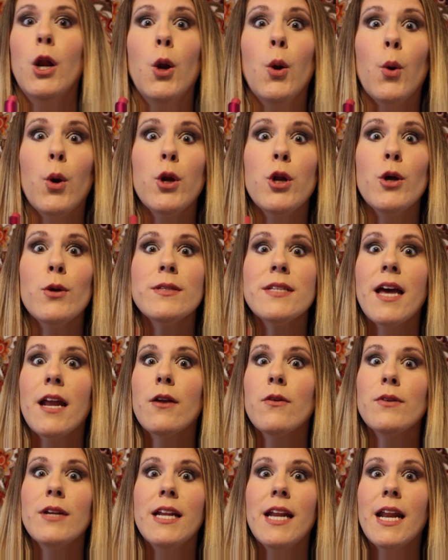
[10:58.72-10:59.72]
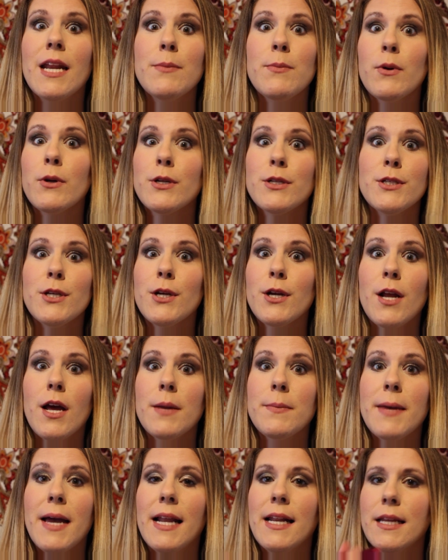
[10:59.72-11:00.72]
Lord knows I don't need any more dessert
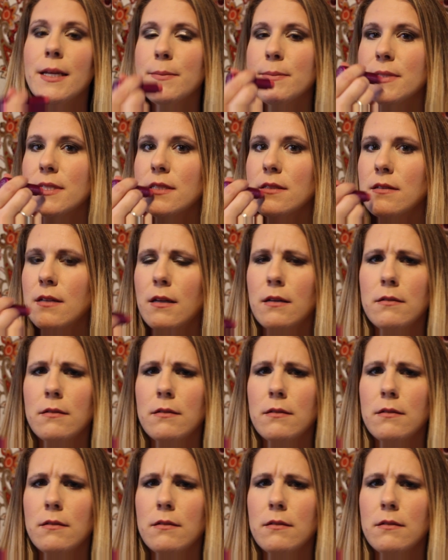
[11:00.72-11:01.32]
on my lips.